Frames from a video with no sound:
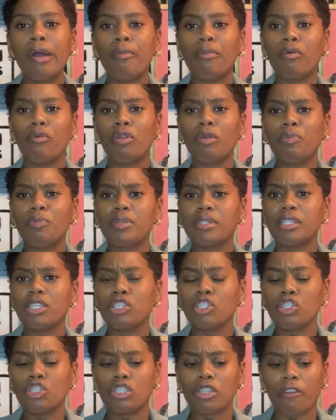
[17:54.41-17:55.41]
but
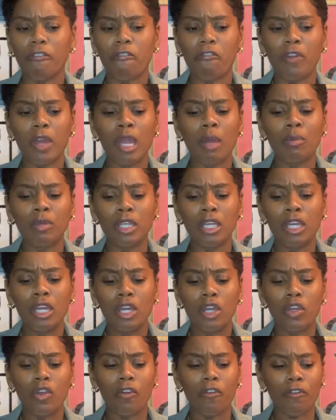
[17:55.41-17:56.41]
repositions your family
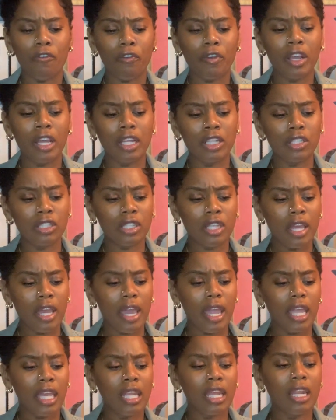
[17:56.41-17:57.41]
your friends
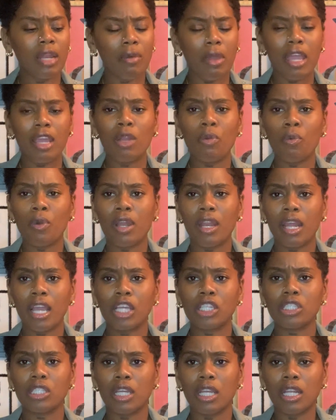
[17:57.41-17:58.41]
any anyone
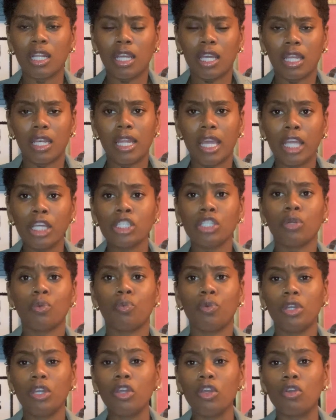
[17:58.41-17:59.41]
in connection
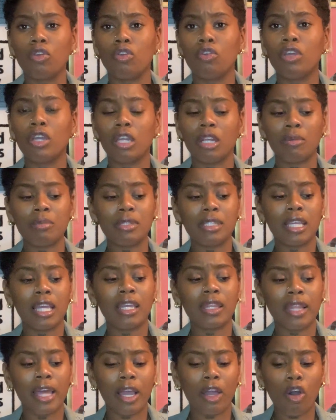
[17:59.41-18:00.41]
with you you get what i'm
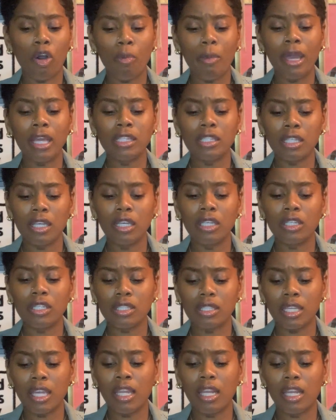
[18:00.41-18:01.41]
saying like go back to
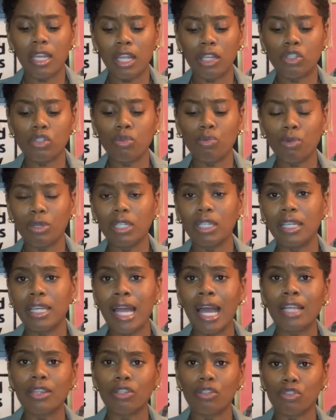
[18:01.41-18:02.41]
understanding that you really
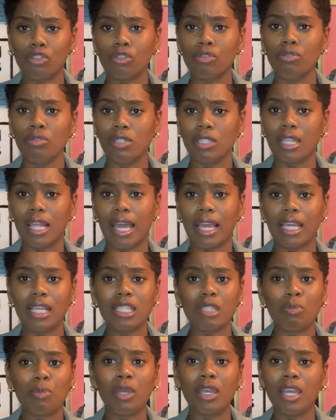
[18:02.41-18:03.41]
got the juice like
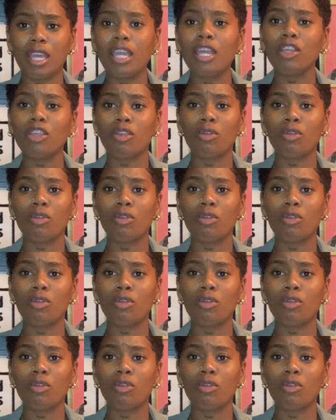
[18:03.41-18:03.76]
it's been in